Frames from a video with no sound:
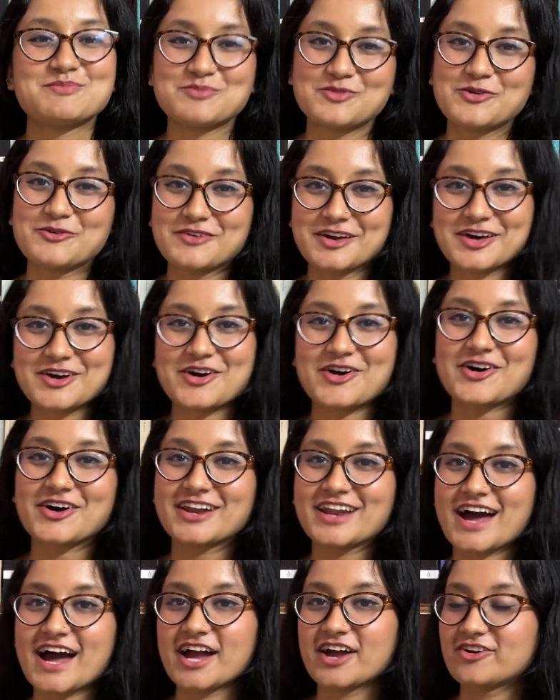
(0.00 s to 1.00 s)
Moving
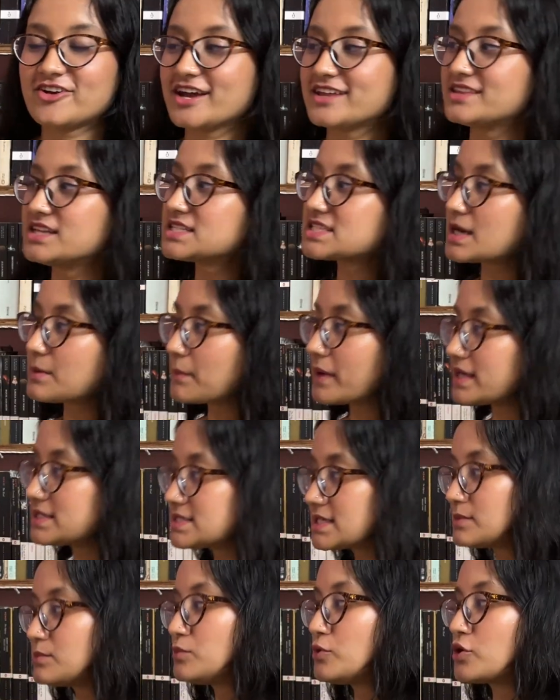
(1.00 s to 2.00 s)
on, I read this
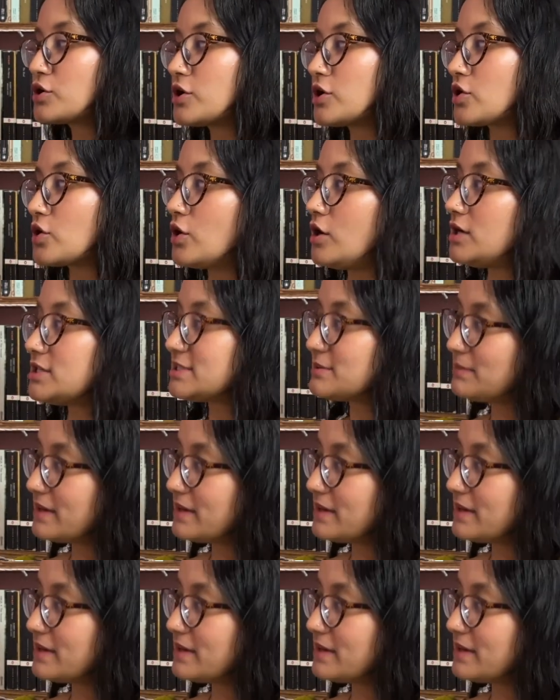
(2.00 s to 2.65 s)
amazing book called